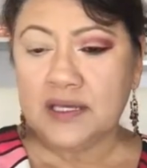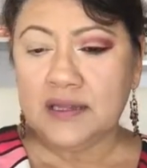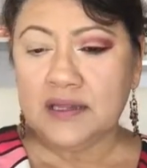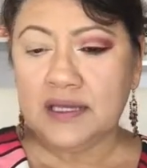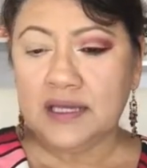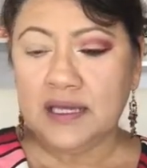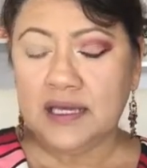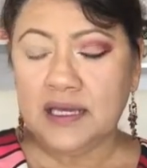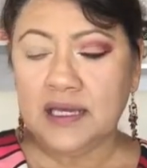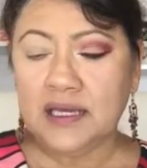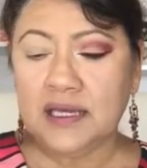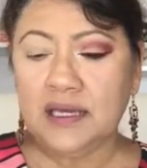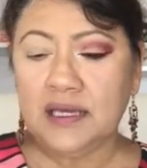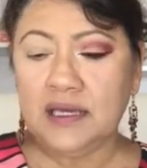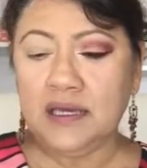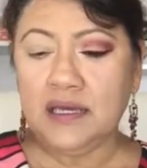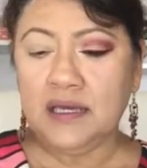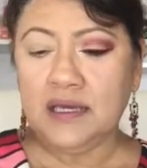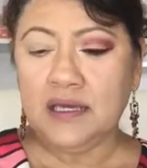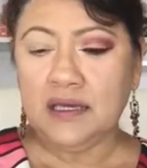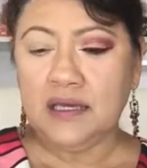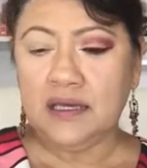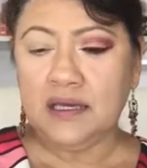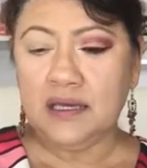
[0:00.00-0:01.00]
the
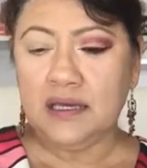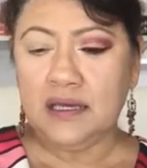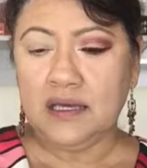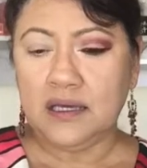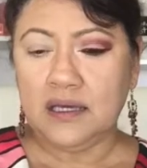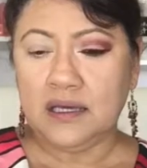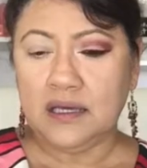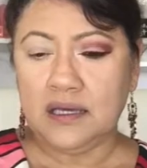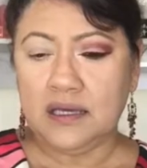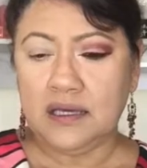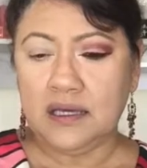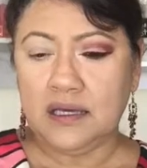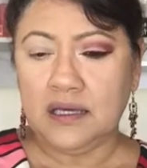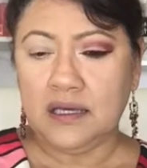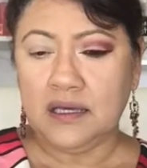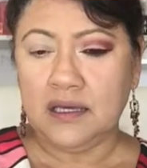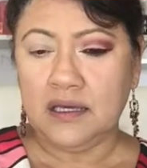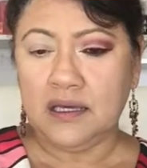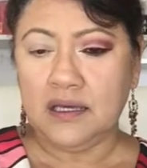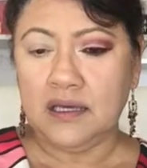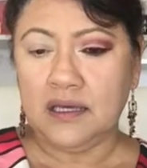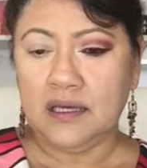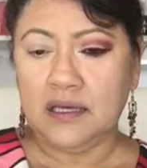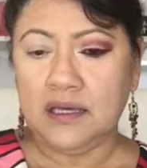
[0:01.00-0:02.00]
e, e,
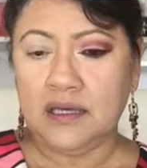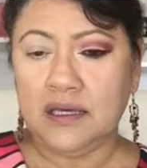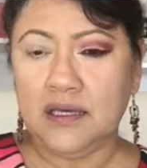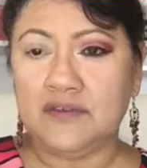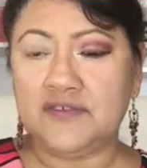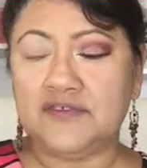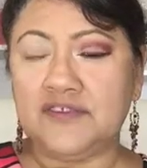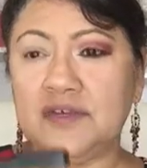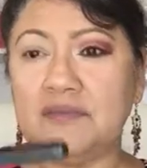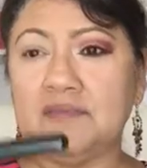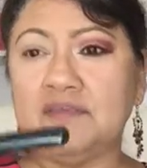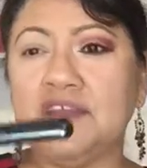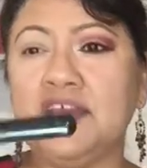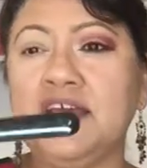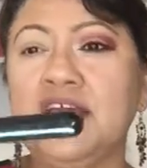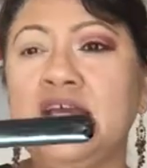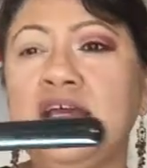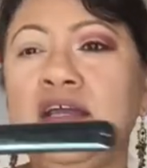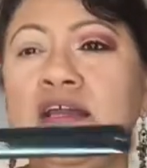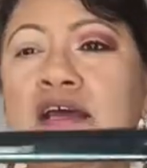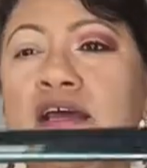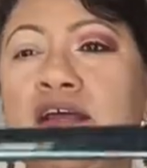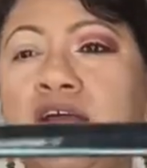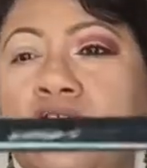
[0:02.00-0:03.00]
e, e
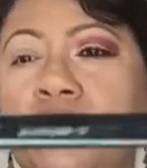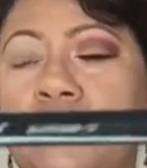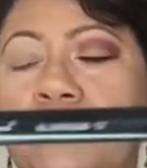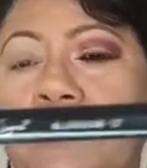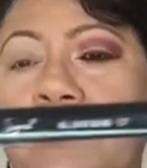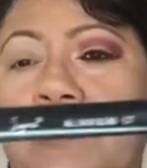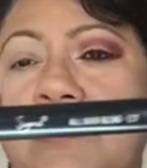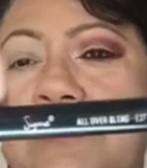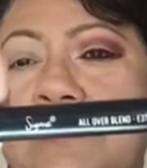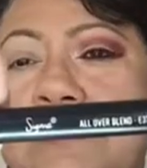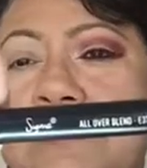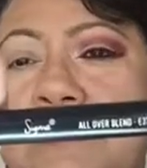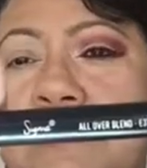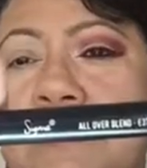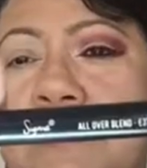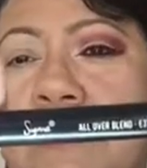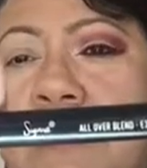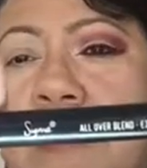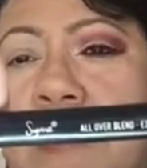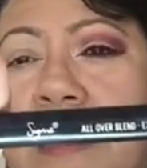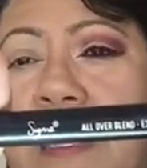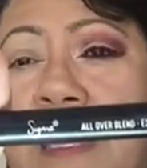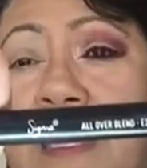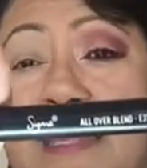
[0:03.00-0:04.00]
something. I don't know if you can see
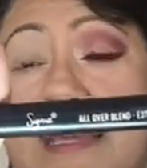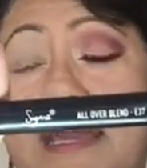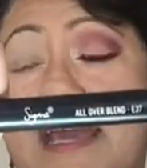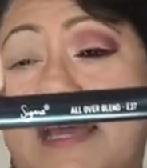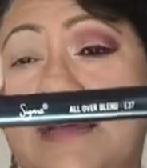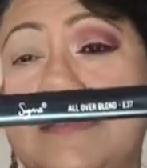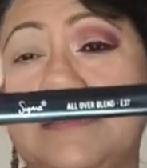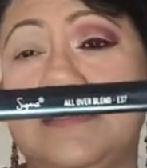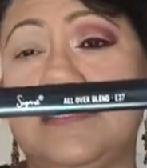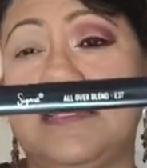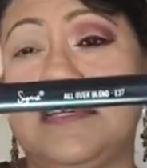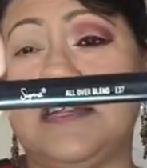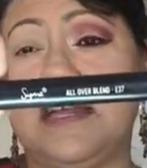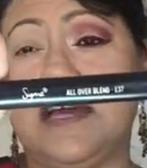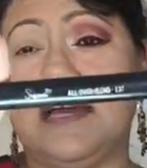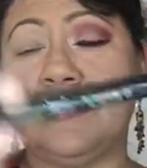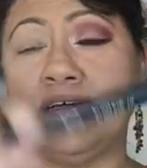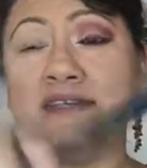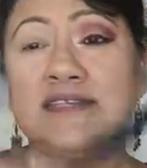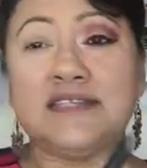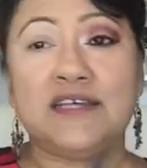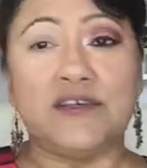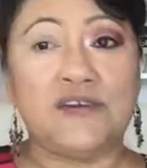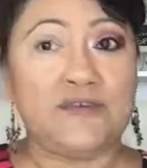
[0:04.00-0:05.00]
that. I can't see that
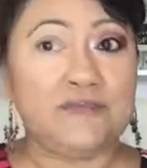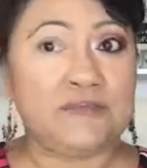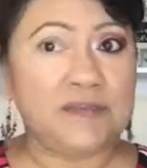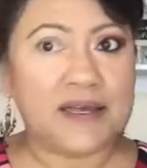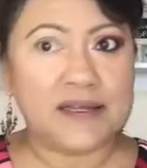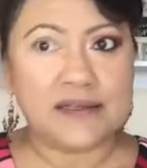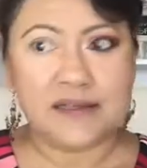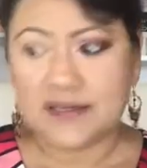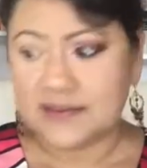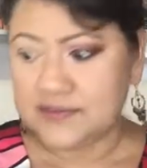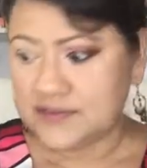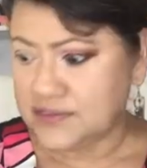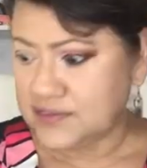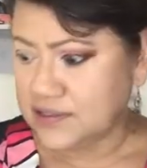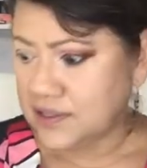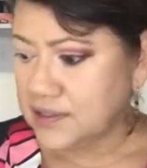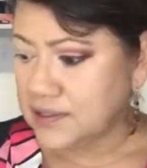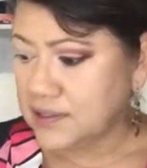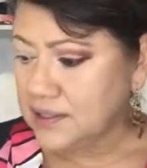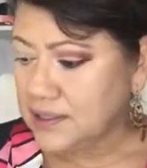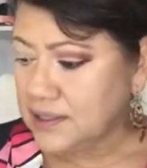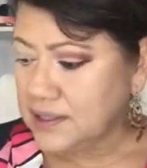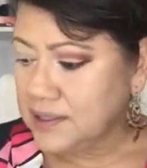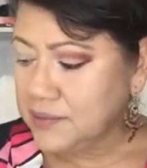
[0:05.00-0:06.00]
because I don't have my glasses on.
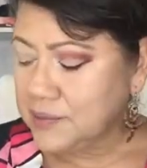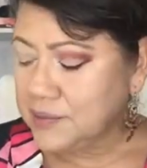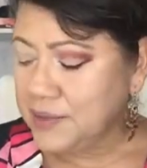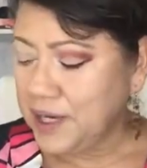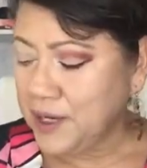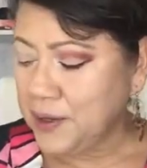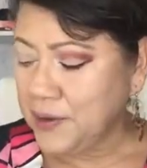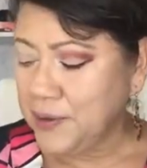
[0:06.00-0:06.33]
But